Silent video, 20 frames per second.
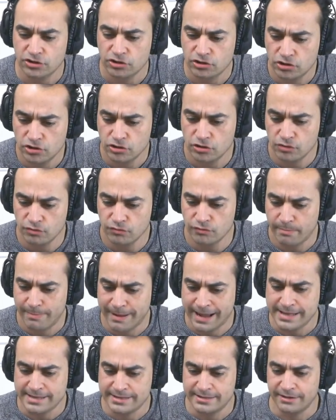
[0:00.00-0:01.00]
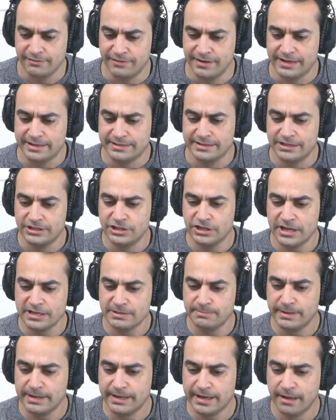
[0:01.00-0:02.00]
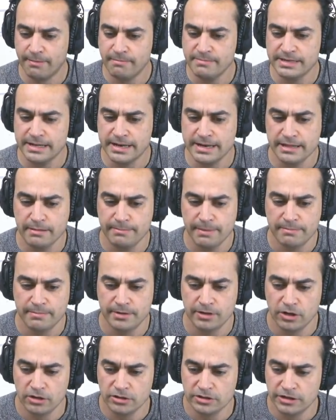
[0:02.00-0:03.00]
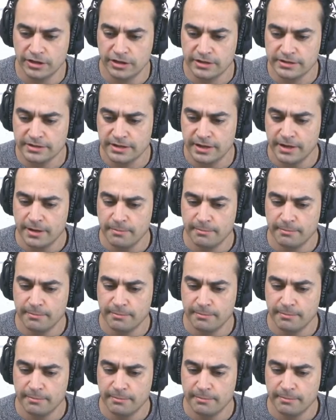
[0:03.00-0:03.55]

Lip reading: too repetitively because it just becomes a little bit monotonous.